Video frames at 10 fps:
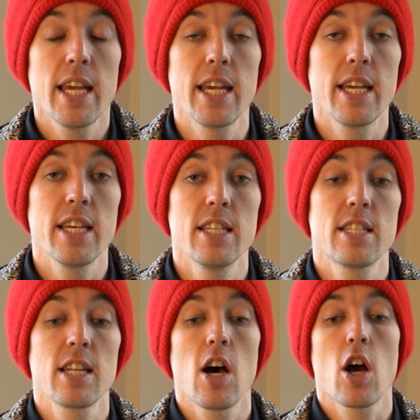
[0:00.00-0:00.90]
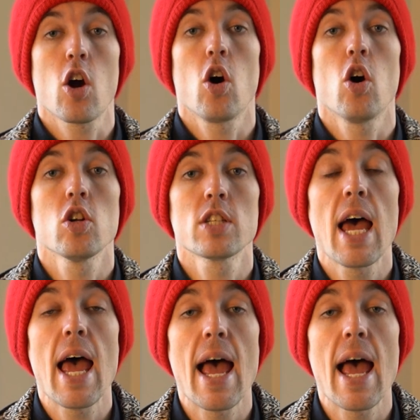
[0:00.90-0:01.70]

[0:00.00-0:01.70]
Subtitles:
is called